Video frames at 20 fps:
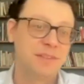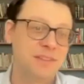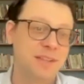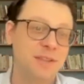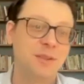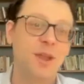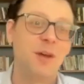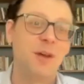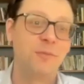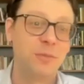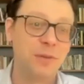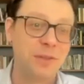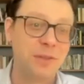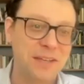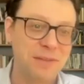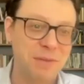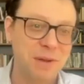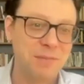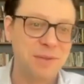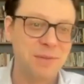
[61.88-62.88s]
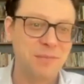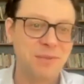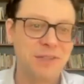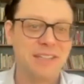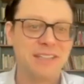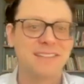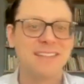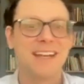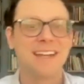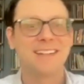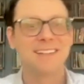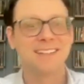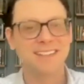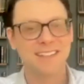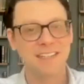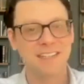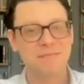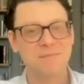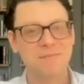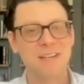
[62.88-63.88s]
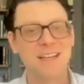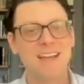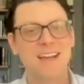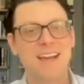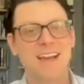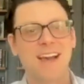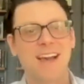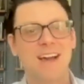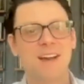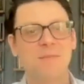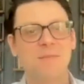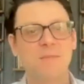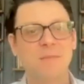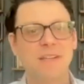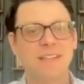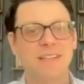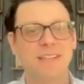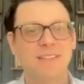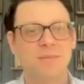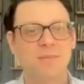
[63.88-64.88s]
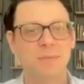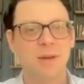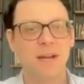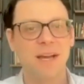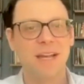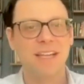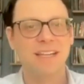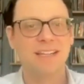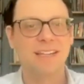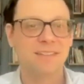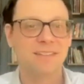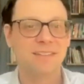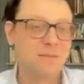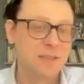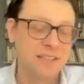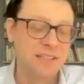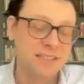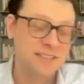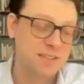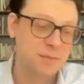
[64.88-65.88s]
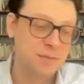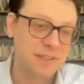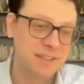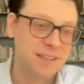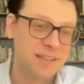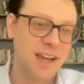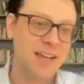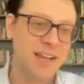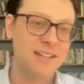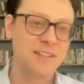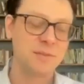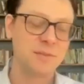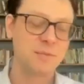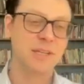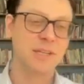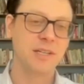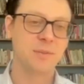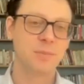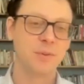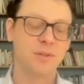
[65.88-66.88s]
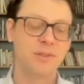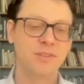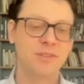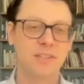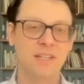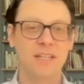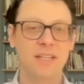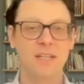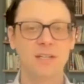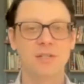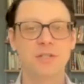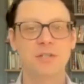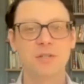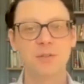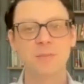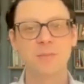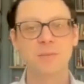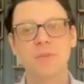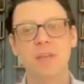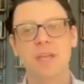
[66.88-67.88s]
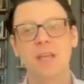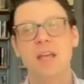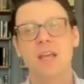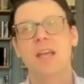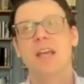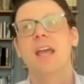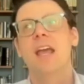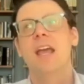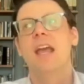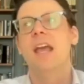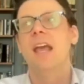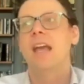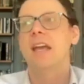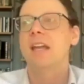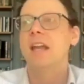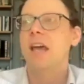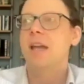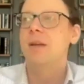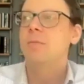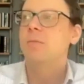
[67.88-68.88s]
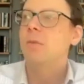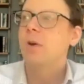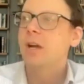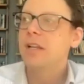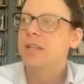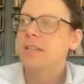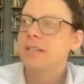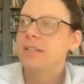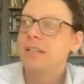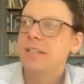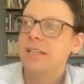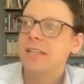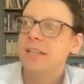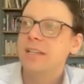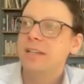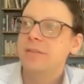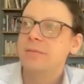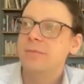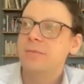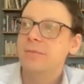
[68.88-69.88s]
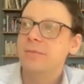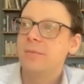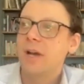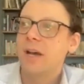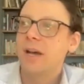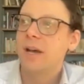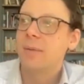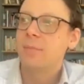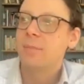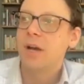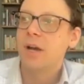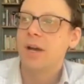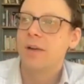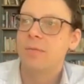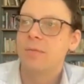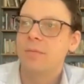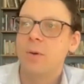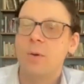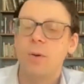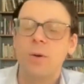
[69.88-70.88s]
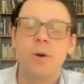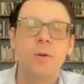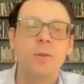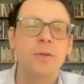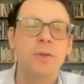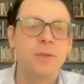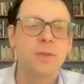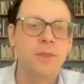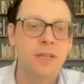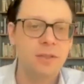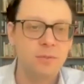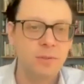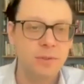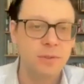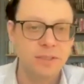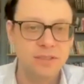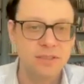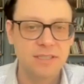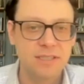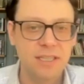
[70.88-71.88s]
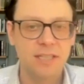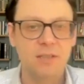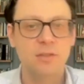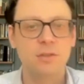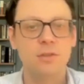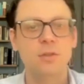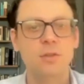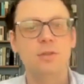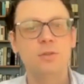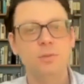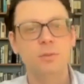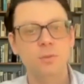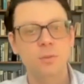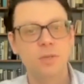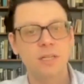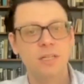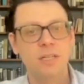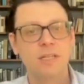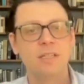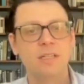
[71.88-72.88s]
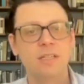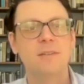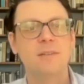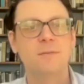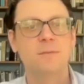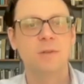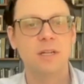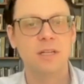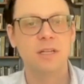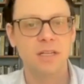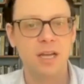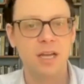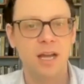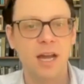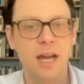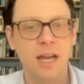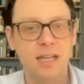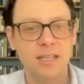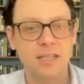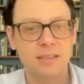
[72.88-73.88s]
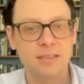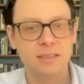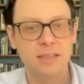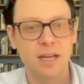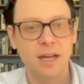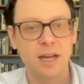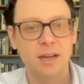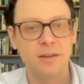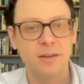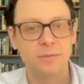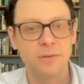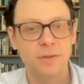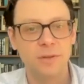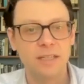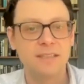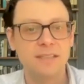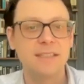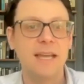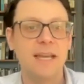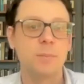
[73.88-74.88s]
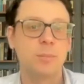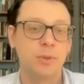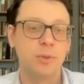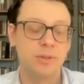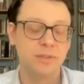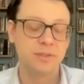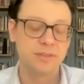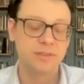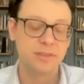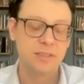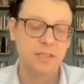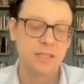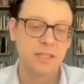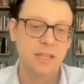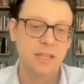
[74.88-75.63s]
in love with him. I'm deeply indebted to him. He's my really, in some ways, guide to being a person and a Jew. And I want to give of all the things we could say, two different kinds of examples